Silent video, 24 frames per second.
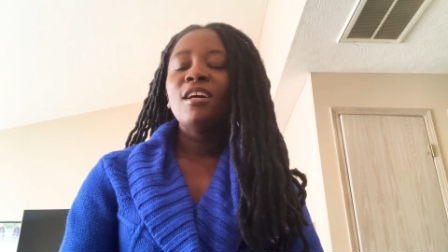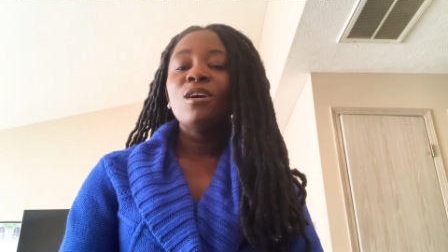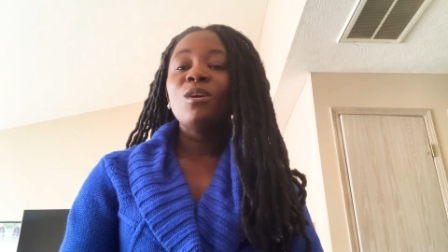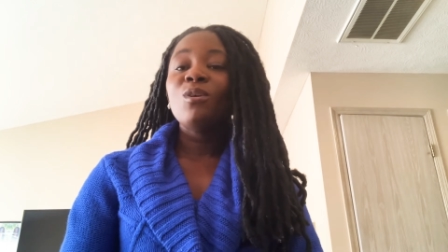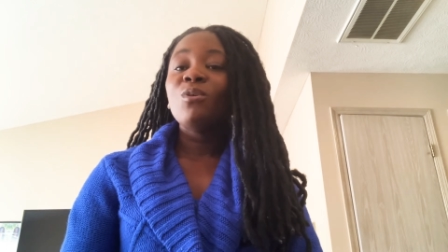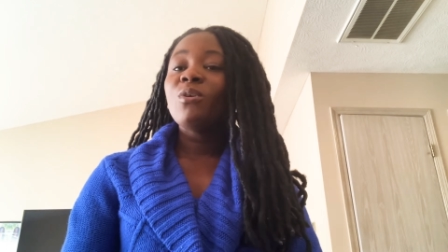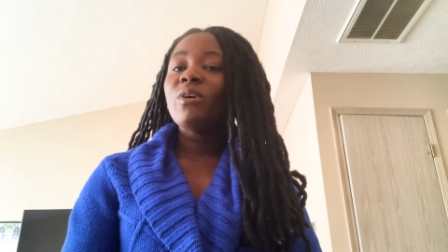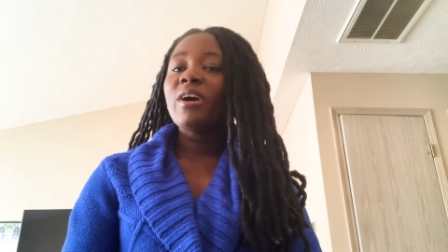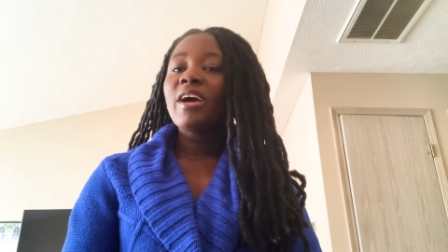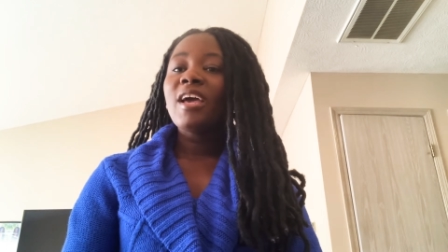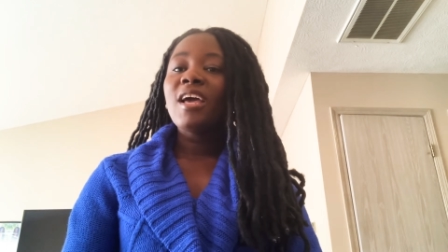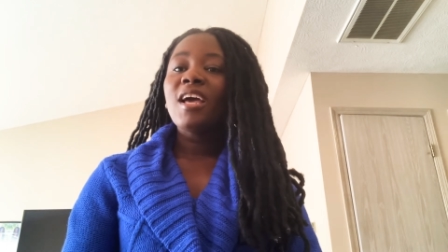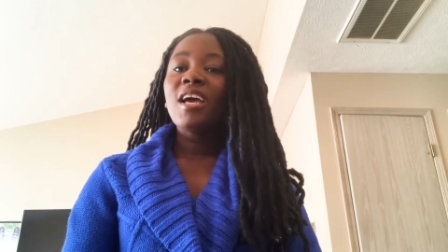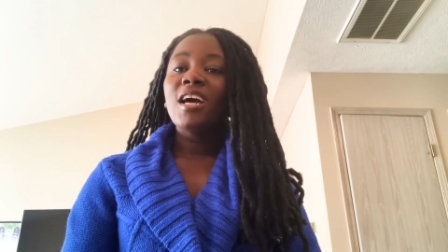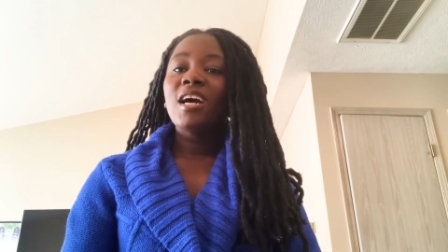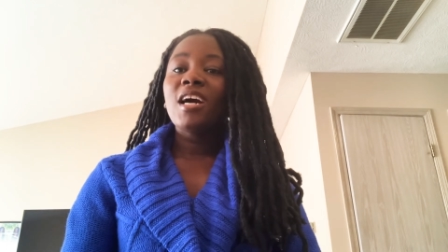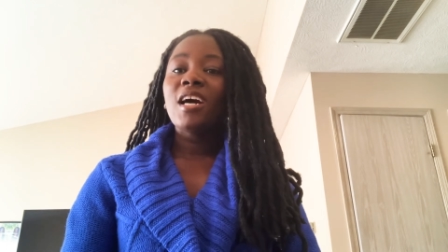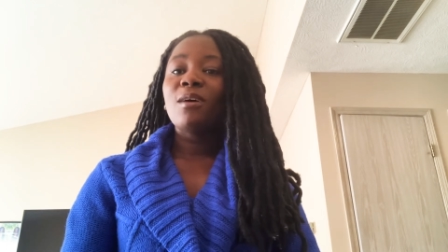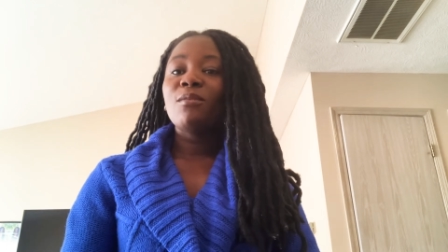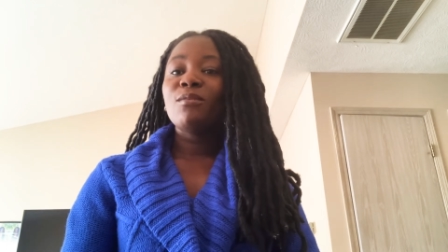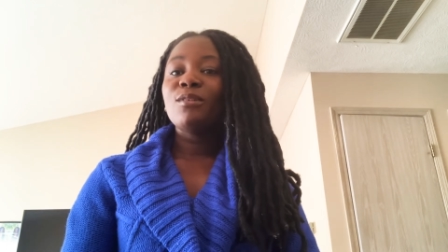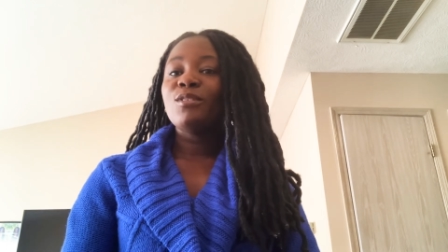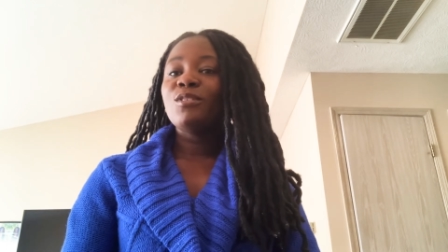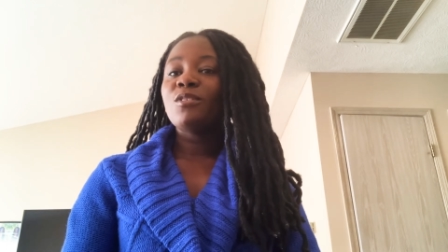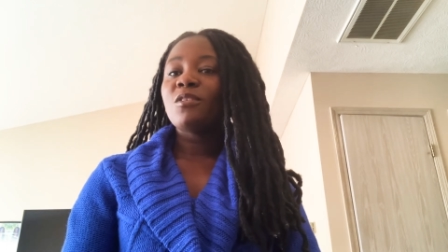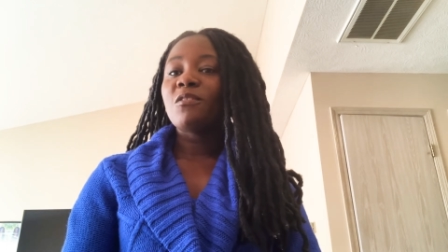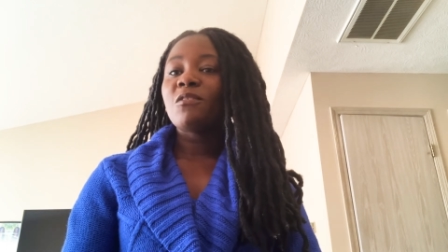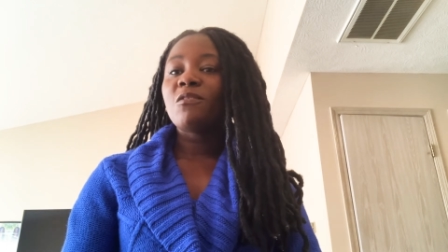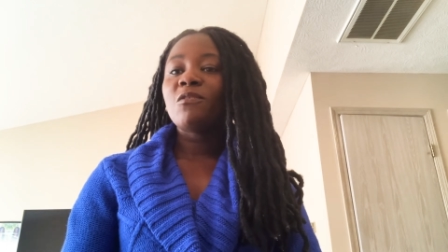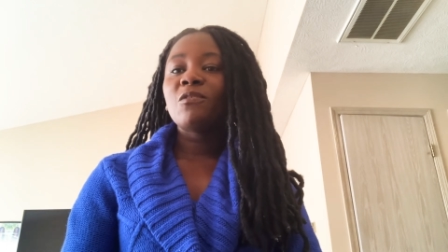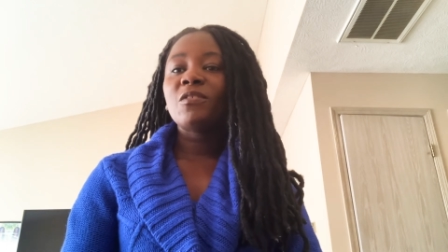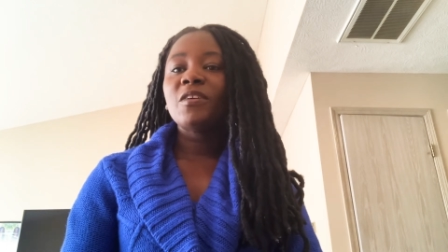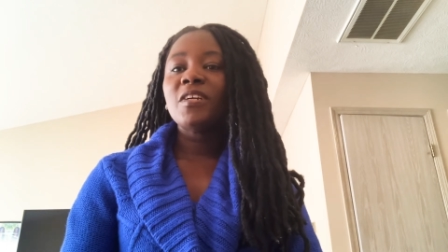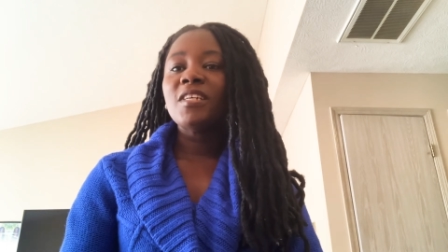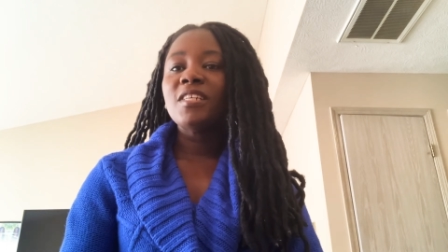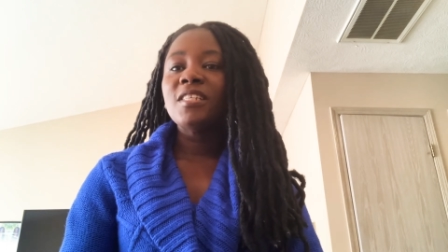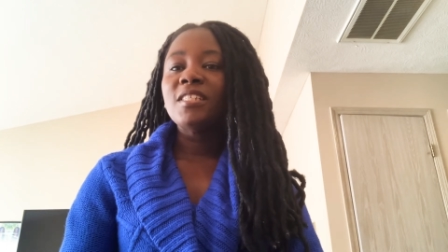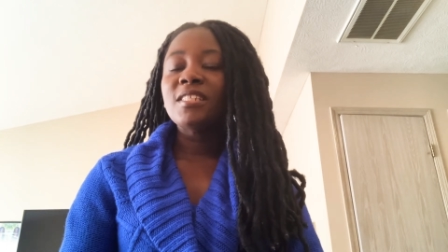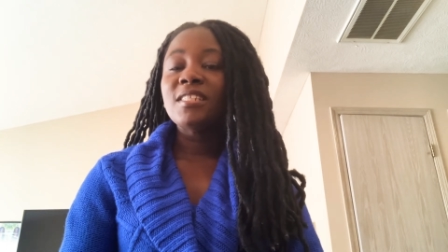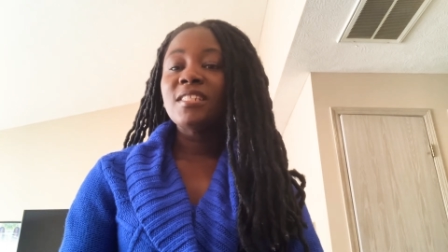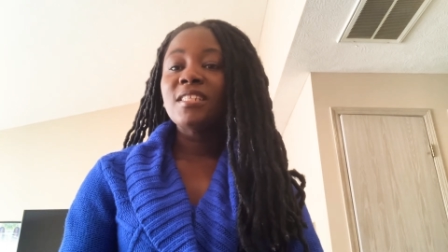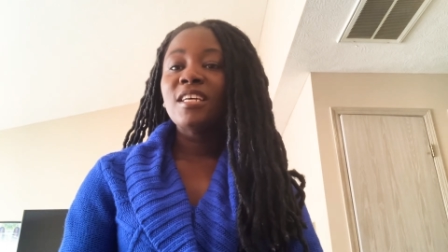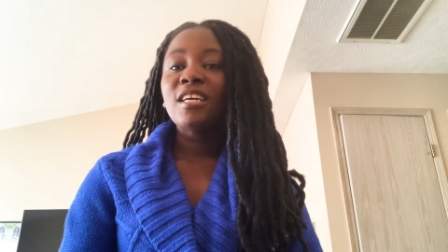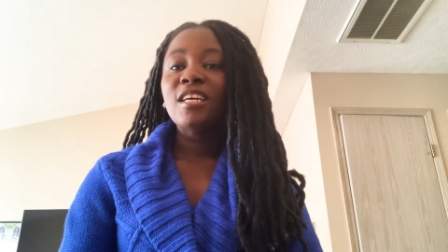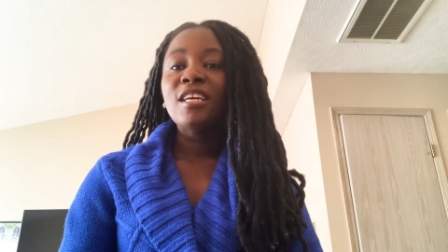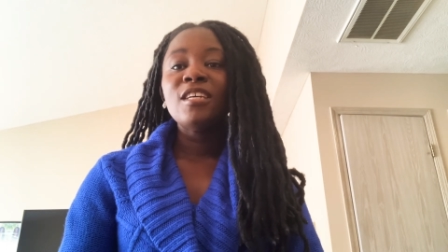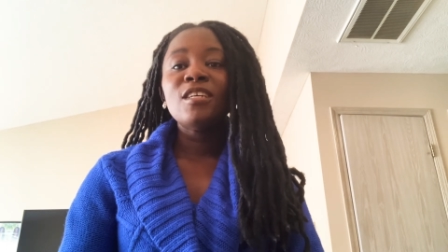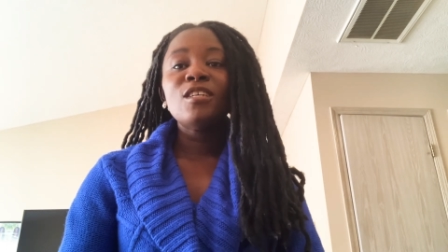Go and hang out with your friends.
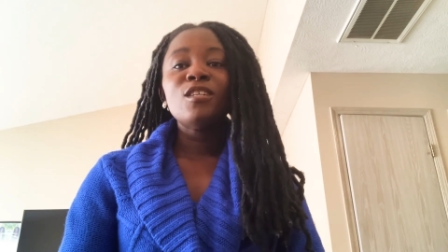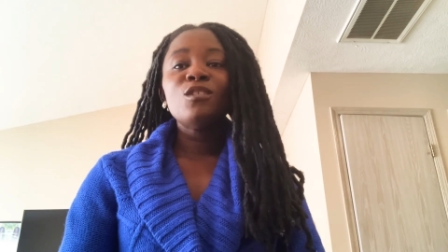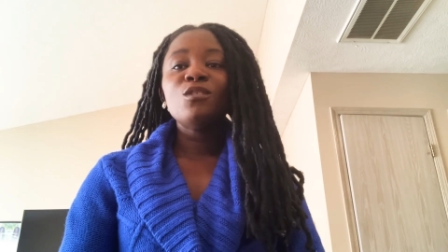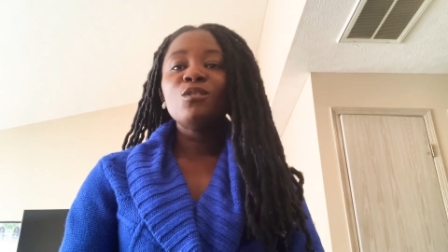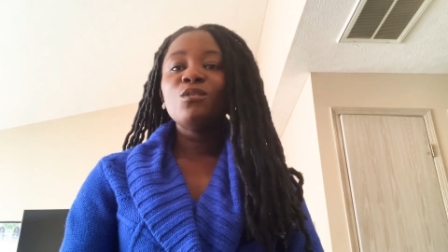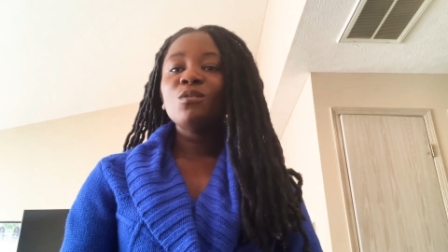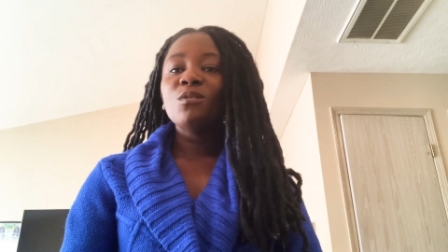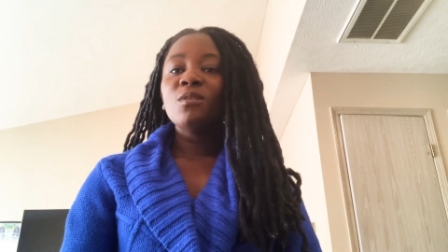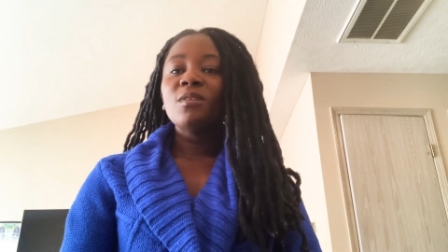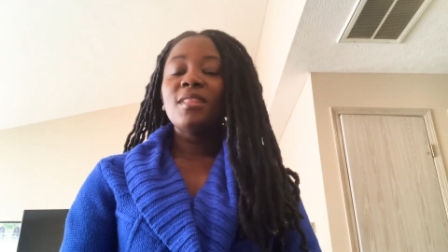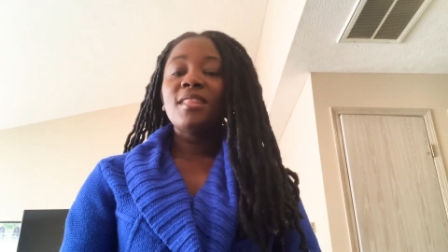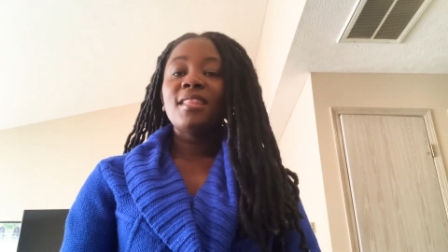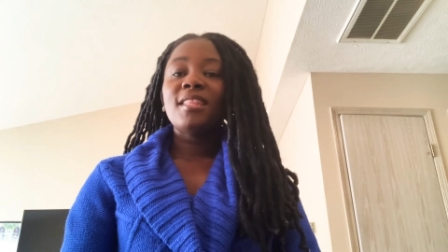Do